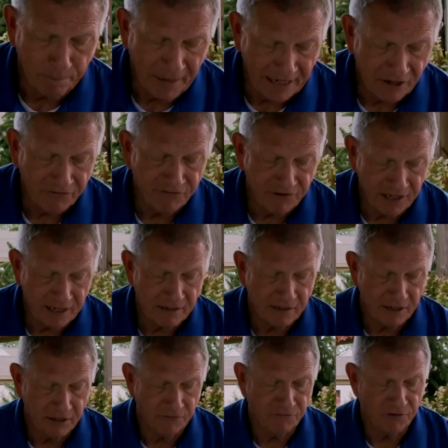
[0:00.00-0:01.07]

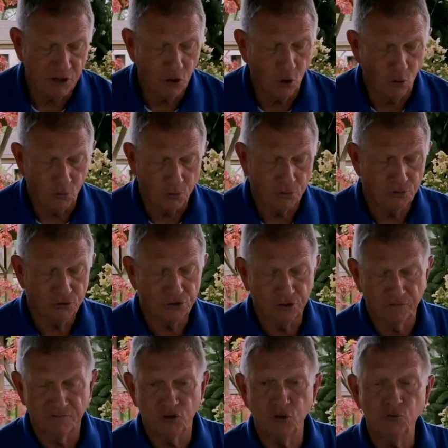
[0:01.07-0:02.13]
benefit if the owners
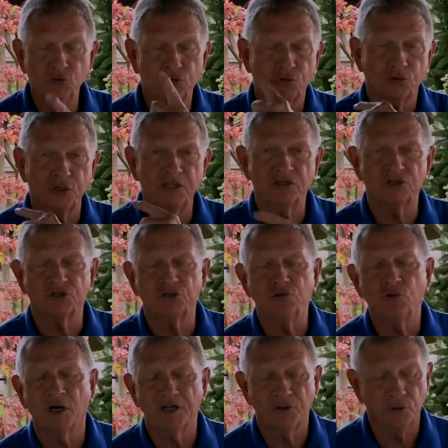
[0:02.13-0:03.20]
of two
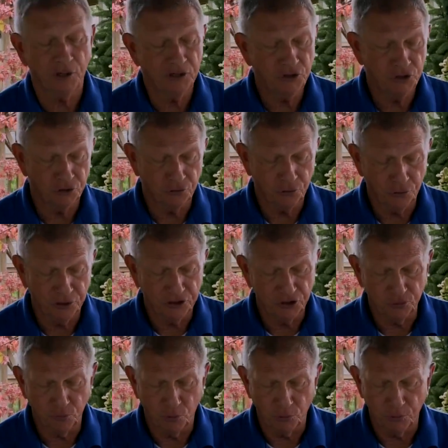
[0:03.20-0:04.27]
hydrangea
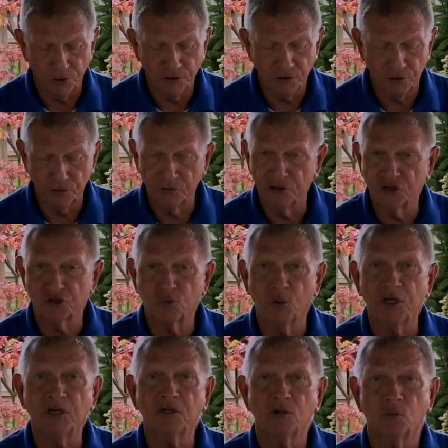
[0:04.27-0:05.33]
trees were returned this
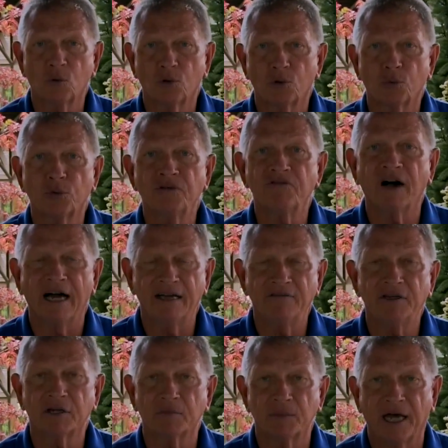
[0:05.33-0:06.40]
week, and we're
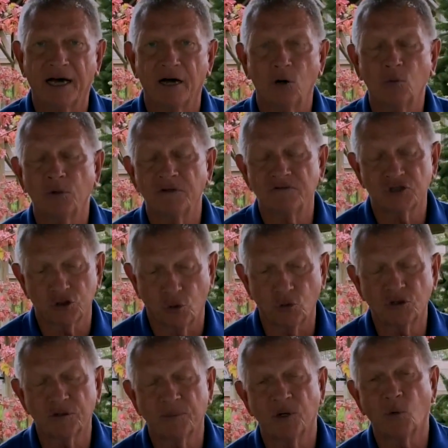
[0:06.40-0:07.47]
reviving them now. We've
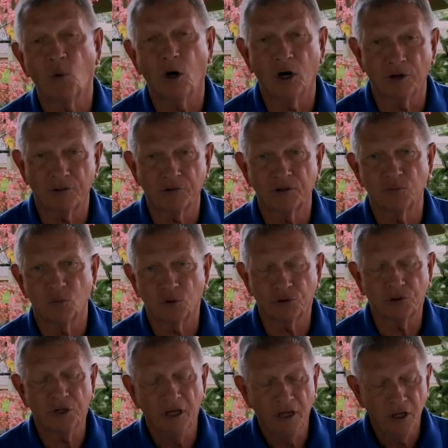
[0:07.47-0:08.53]
soaked them in water and
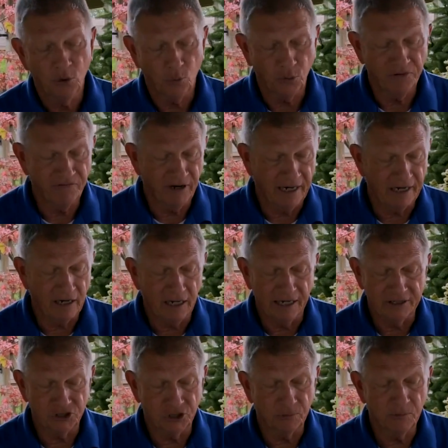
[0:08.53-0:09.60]
we're
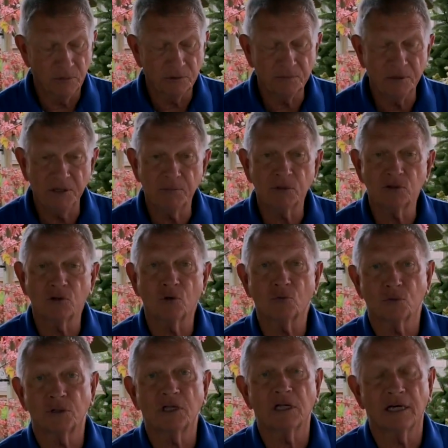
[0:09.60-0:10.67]
revitalizing them, but people
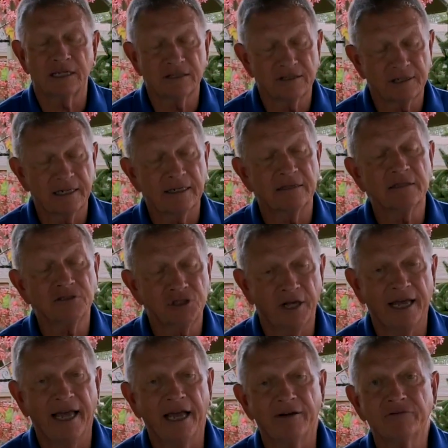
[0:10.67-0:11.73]
don't realize again that you
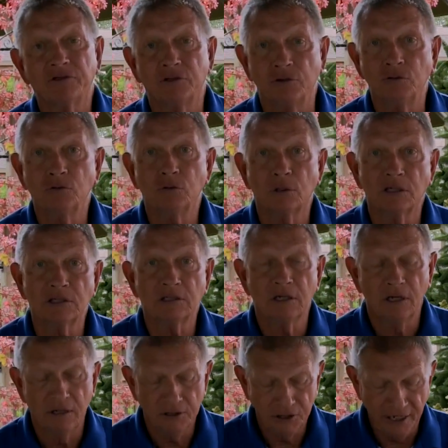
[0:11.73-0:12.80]
have
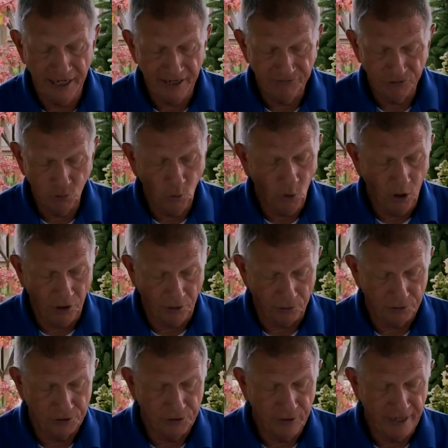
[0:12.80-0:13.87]
to
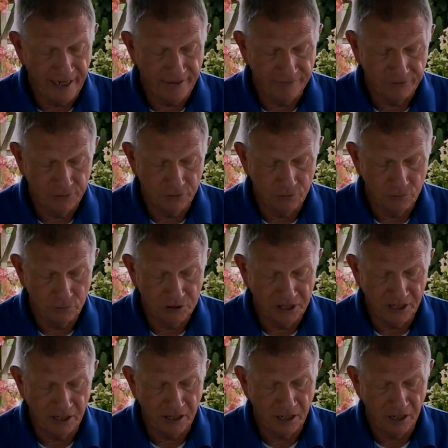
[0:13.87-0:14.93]
water, you have to
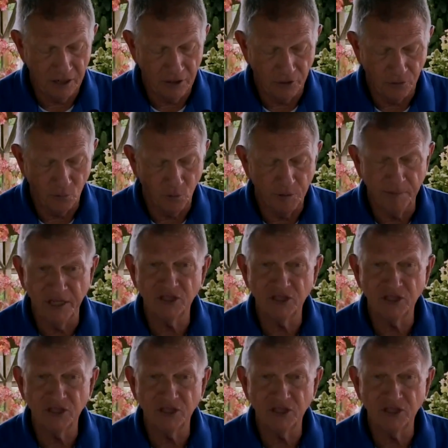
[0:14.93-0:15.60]
take care. And we